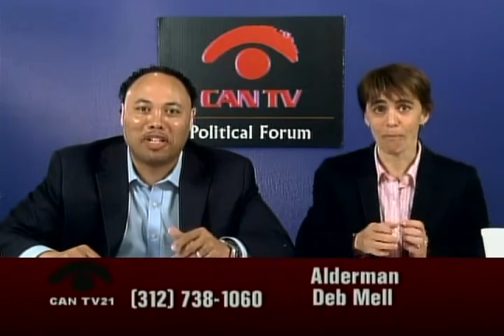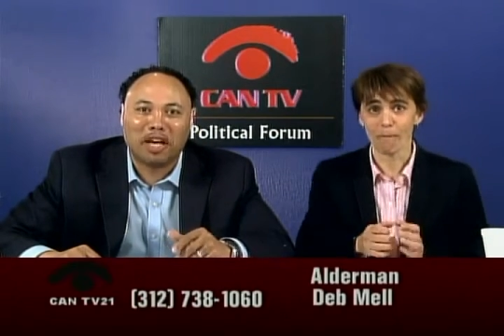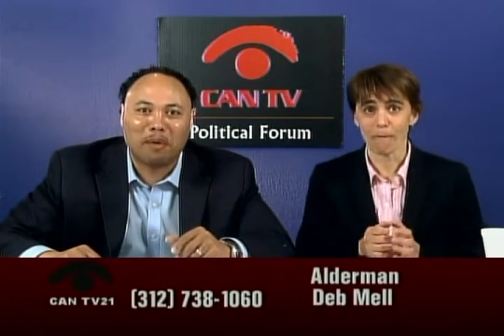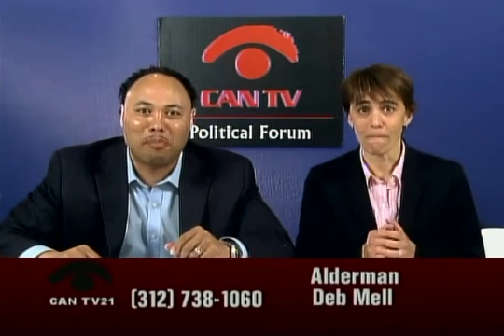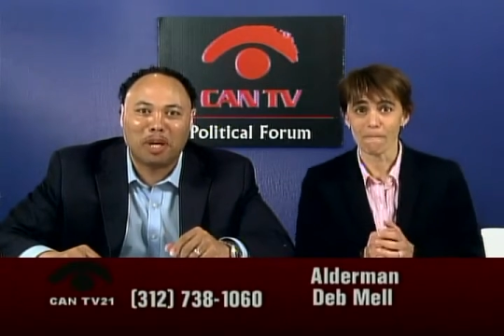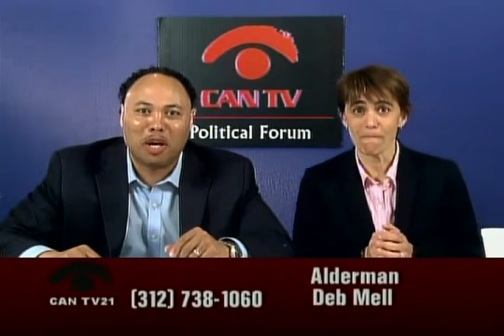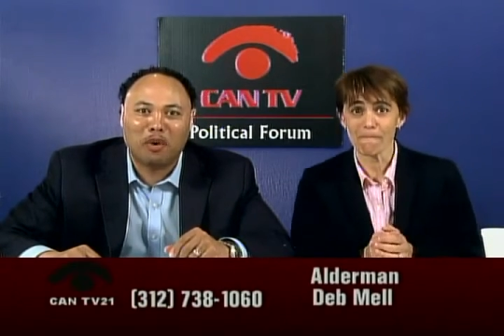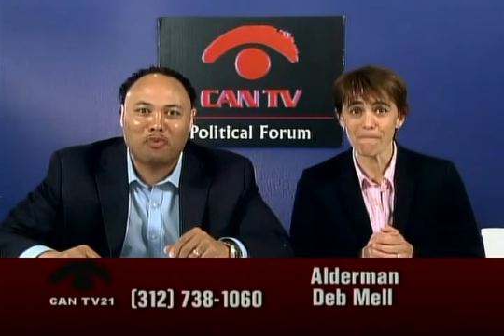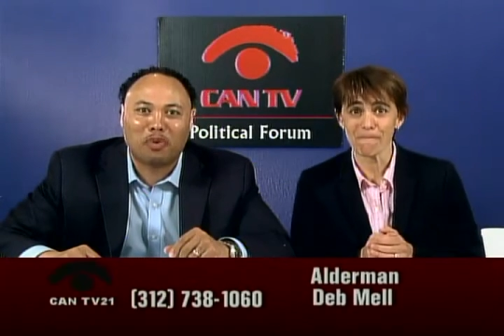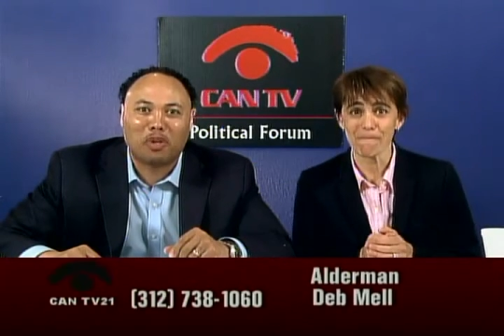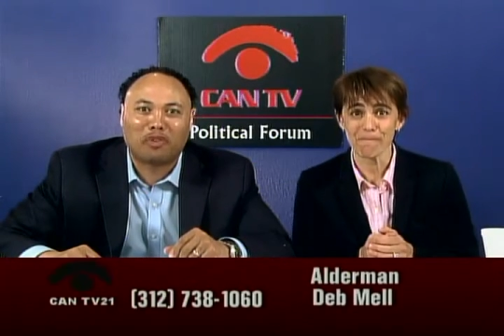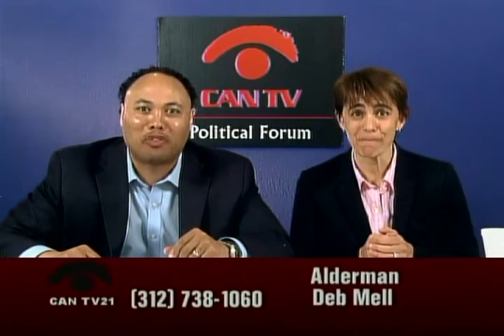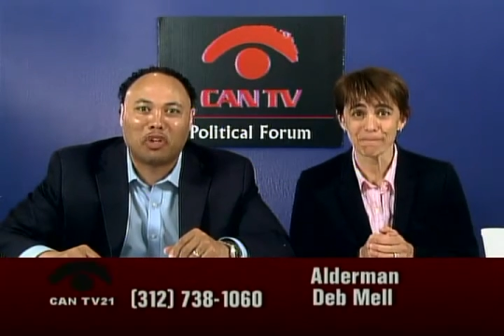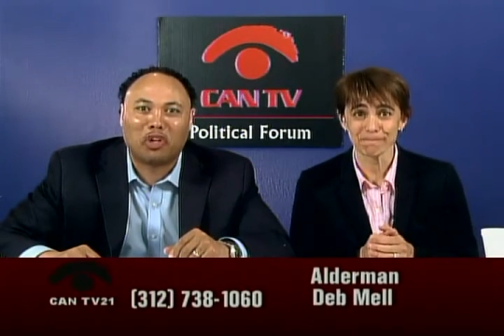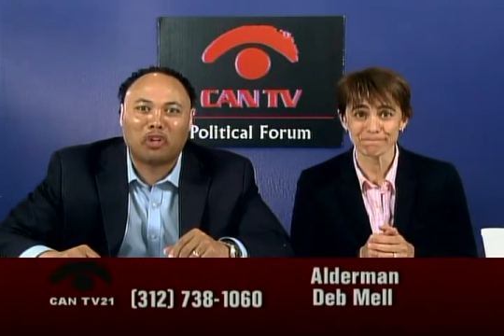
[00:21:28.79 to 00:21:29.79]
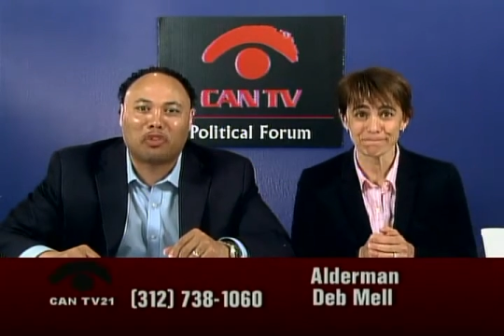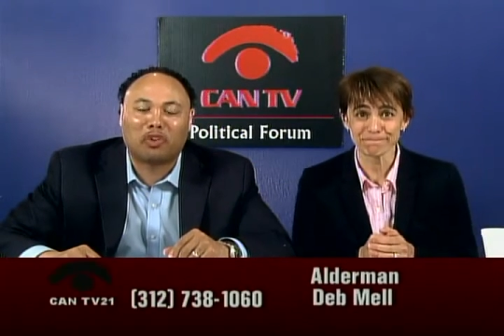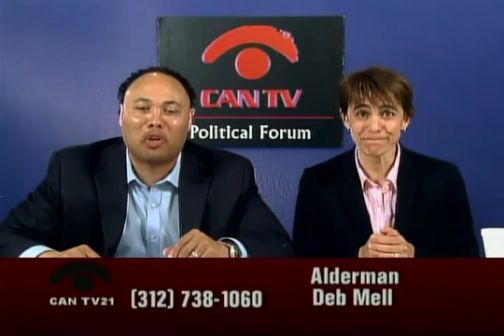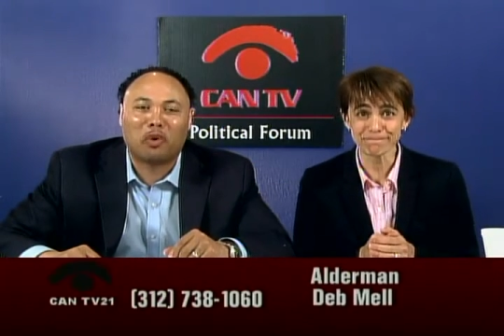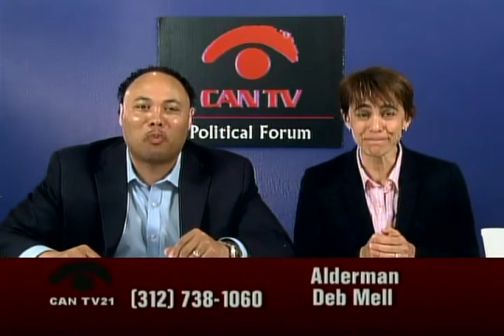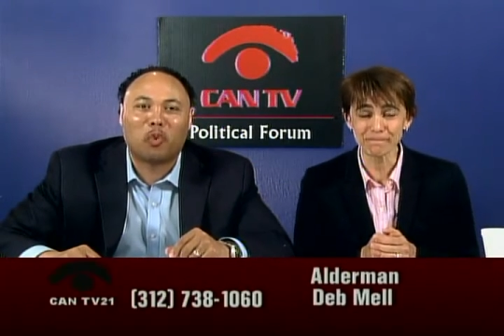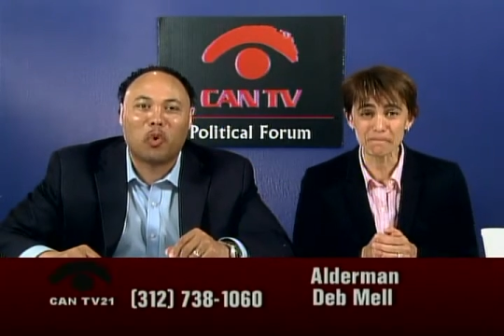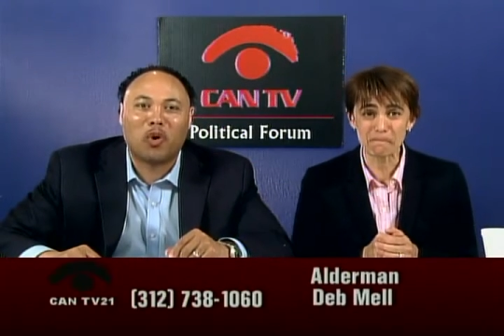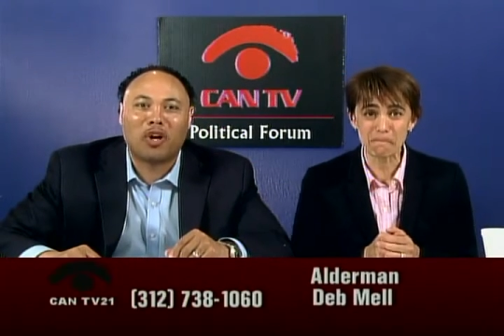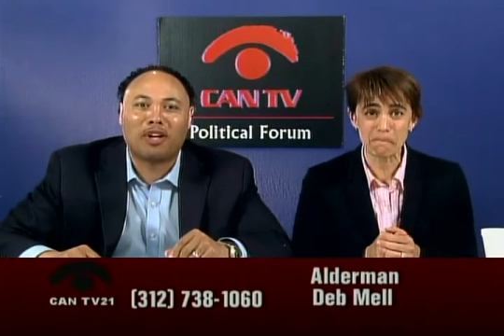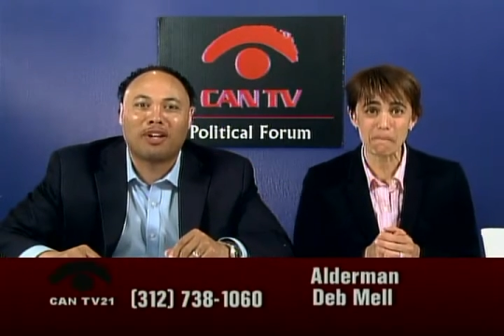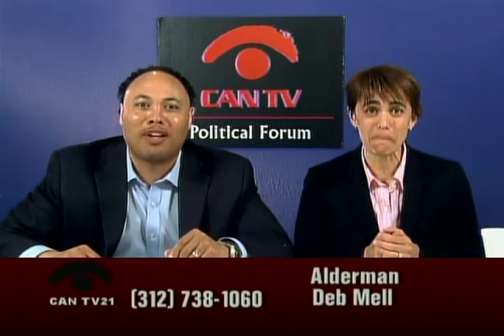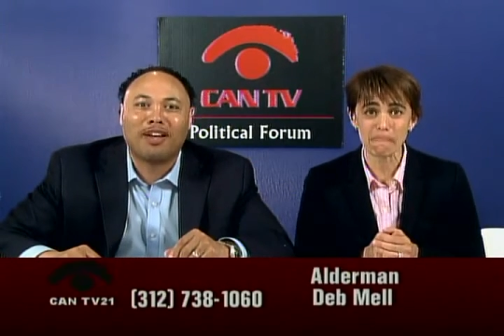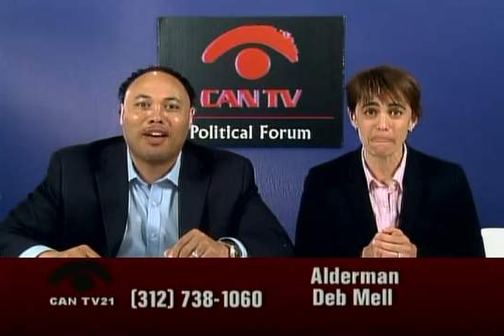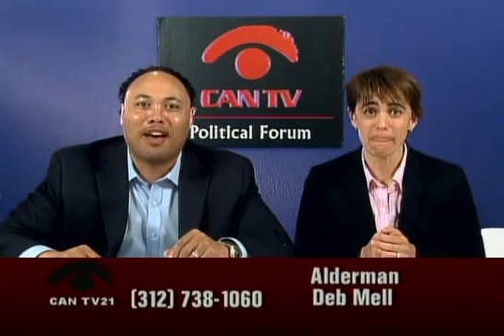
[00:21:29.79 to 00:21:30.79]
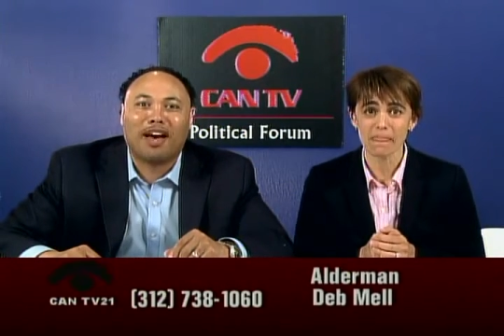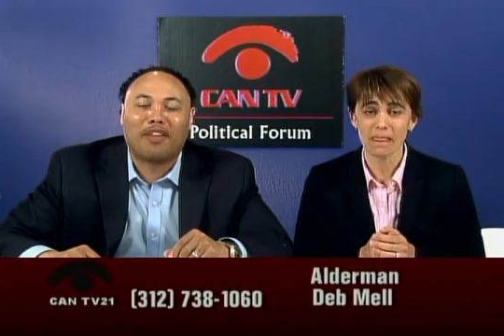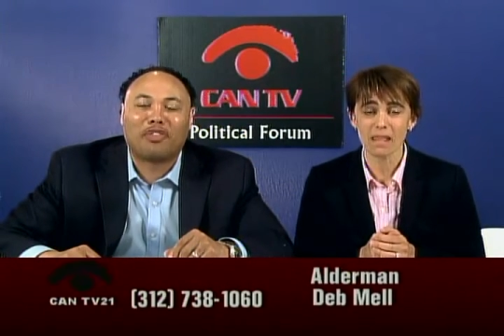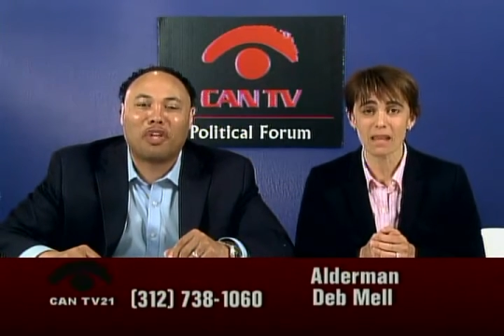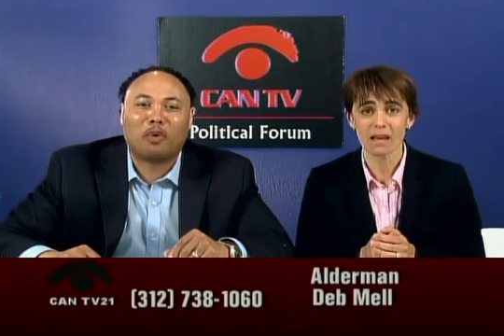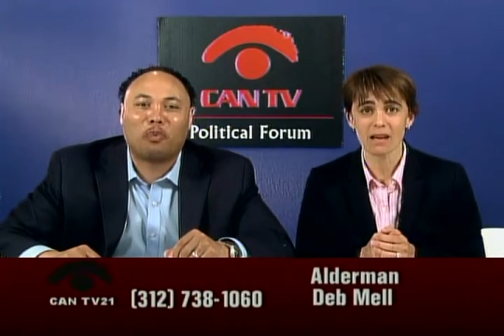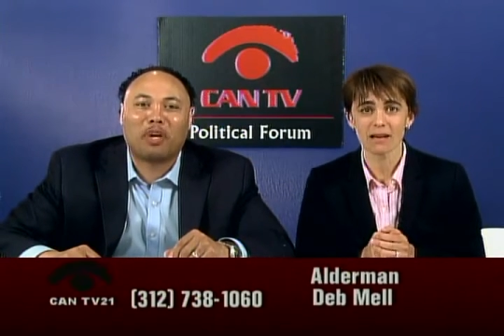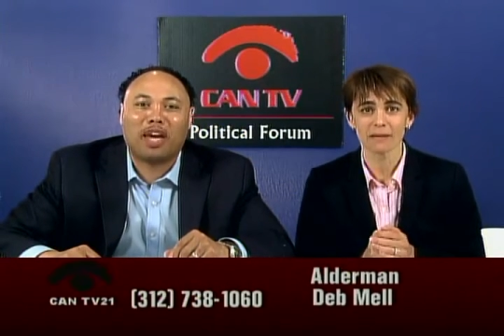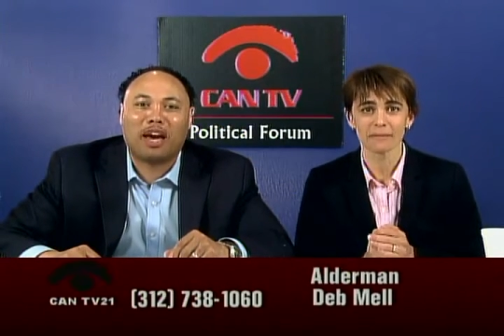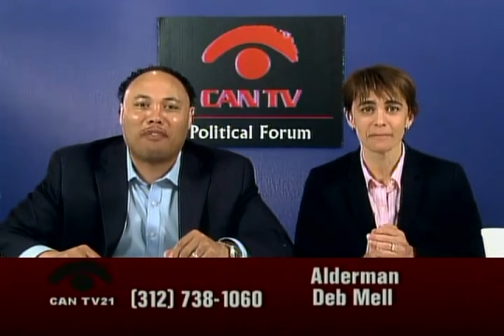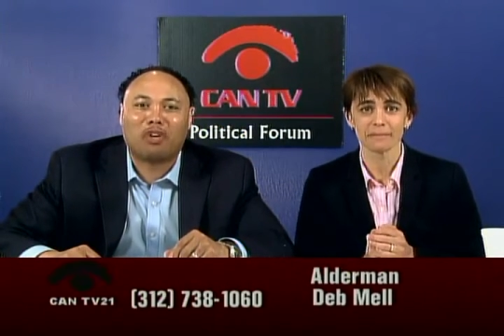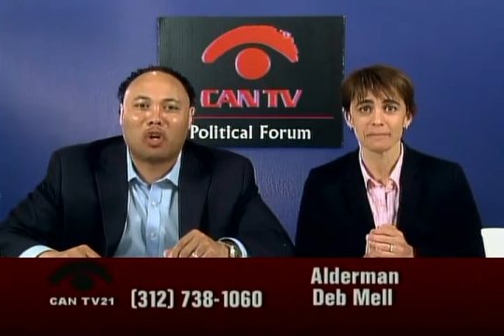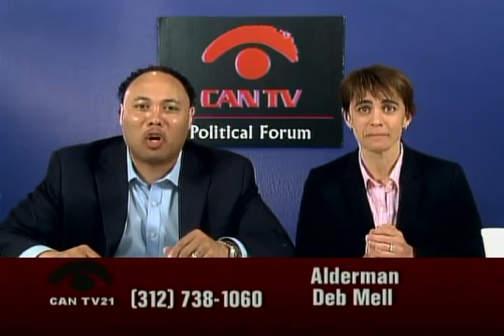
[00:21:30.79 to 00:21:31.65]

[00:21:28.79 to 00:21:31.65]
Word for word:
Speaker 1: Deb Mell from the 33rd Ward. I think we have a